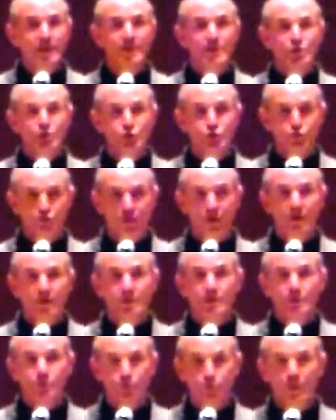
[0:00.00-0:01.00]
really
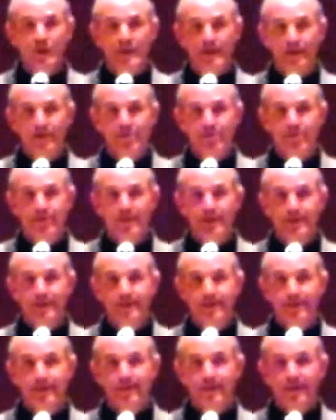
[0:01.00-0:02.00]
struggled with
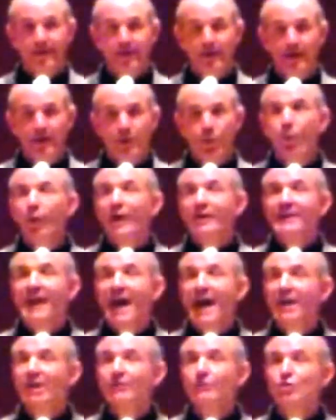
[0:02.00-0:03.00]
uh, what
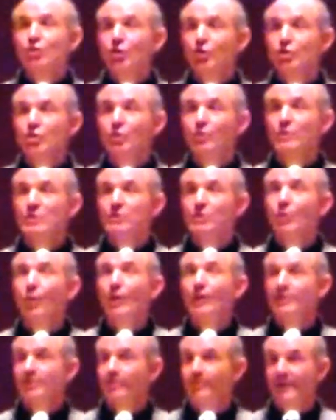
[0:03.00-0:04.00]
kind of church it was
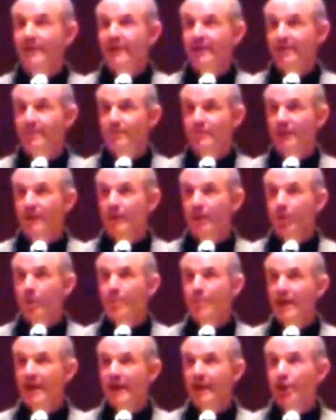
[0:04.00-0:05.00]
going to be. There
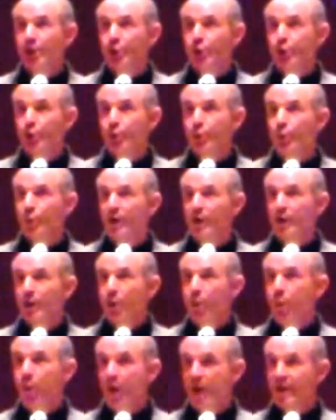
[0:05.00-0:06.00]
were many who
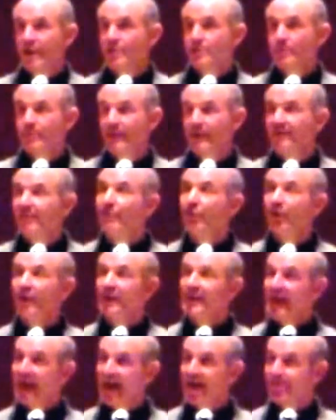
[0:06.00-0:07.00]
wanted to be
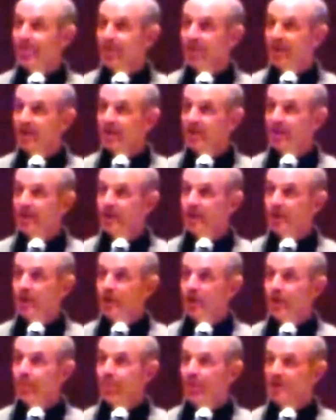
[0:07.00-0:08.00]
very Catholic,
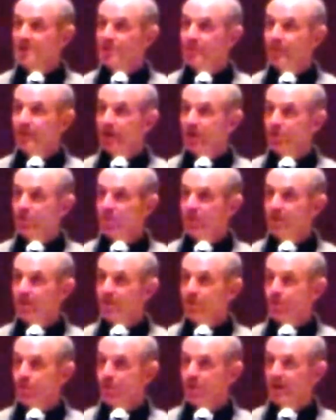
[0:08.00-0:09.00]
but to be under
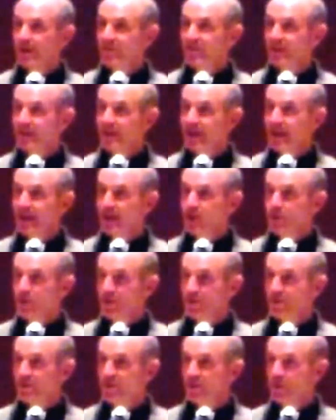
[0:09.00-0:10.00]
the authority of the king
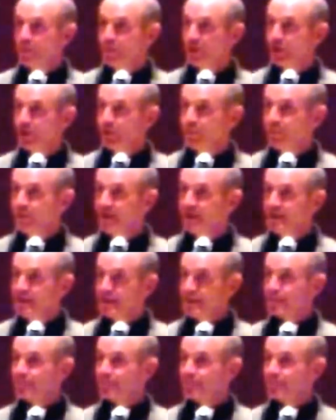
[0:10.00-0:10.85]
rather than the pope.